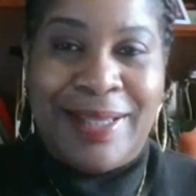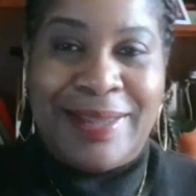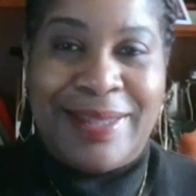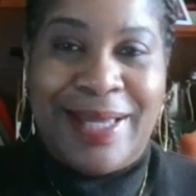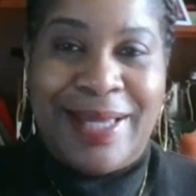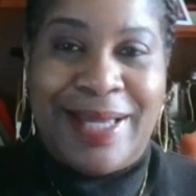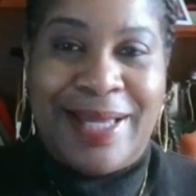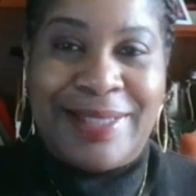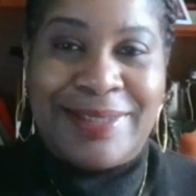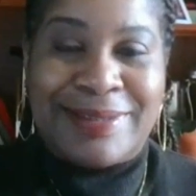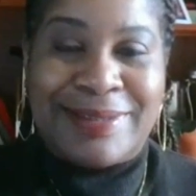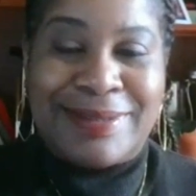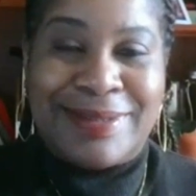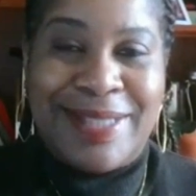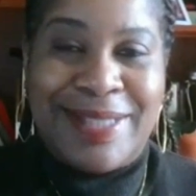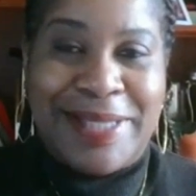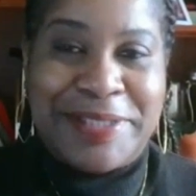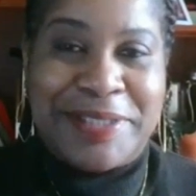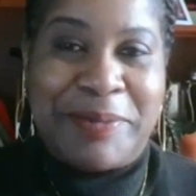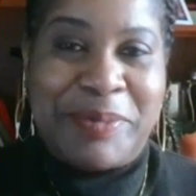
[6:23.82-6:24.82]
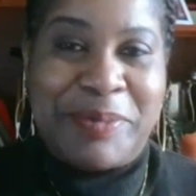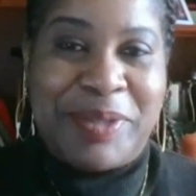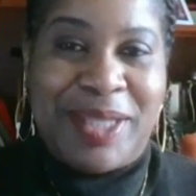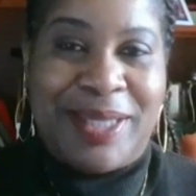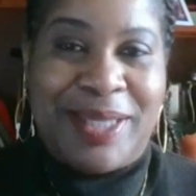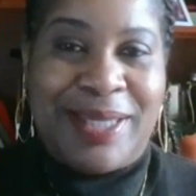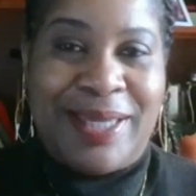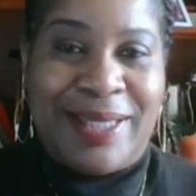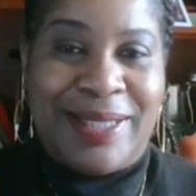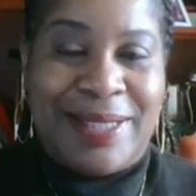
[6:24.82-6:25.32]
That's that's
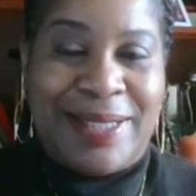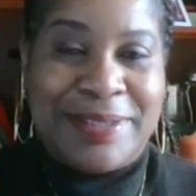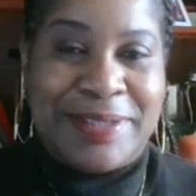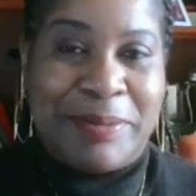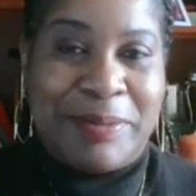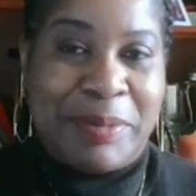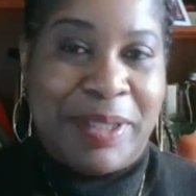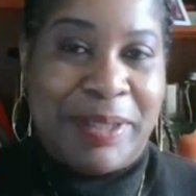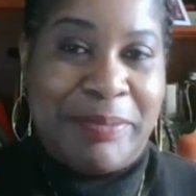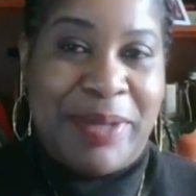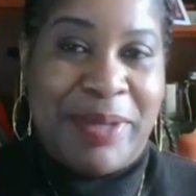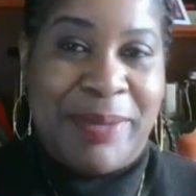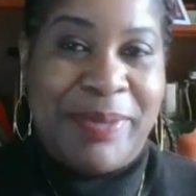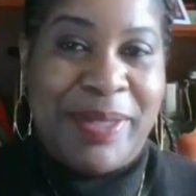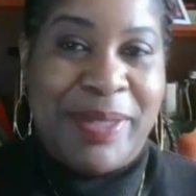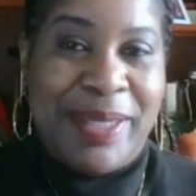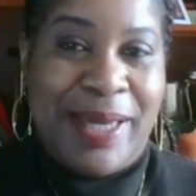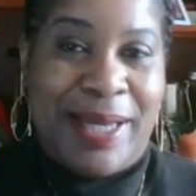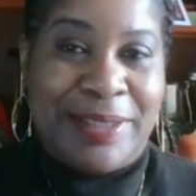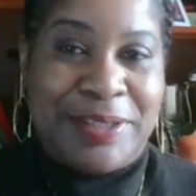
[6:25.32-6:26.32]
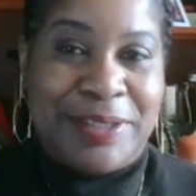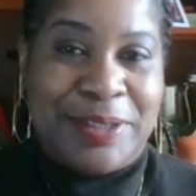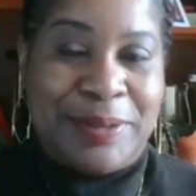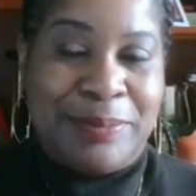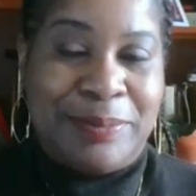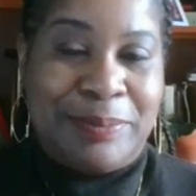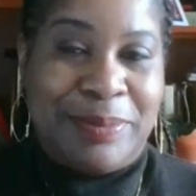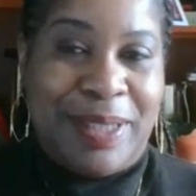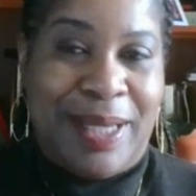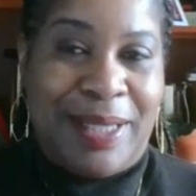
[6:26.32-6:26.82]
something, and that's something maybe I
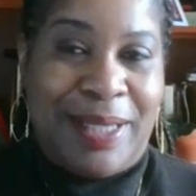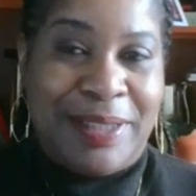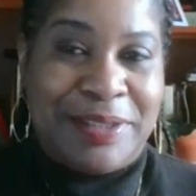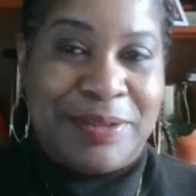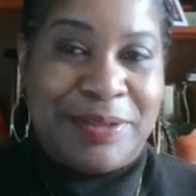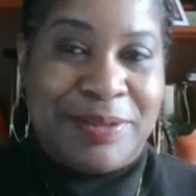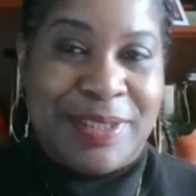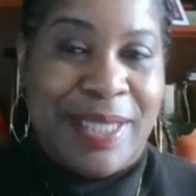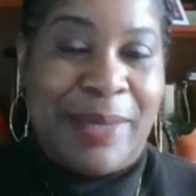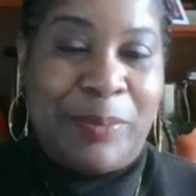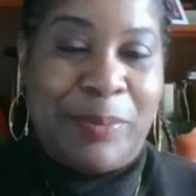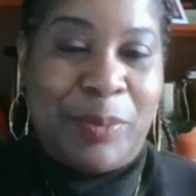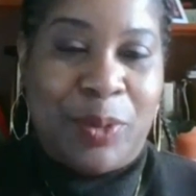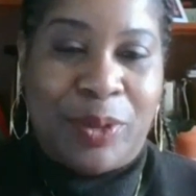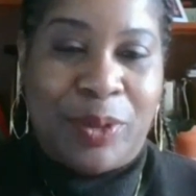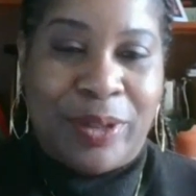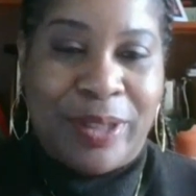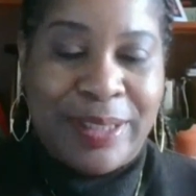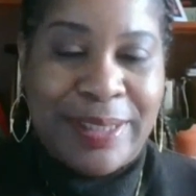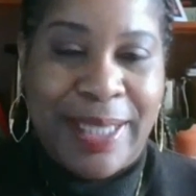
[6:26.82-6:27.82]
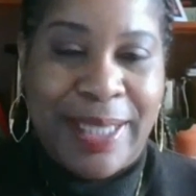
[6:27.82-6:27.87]
should I should say more.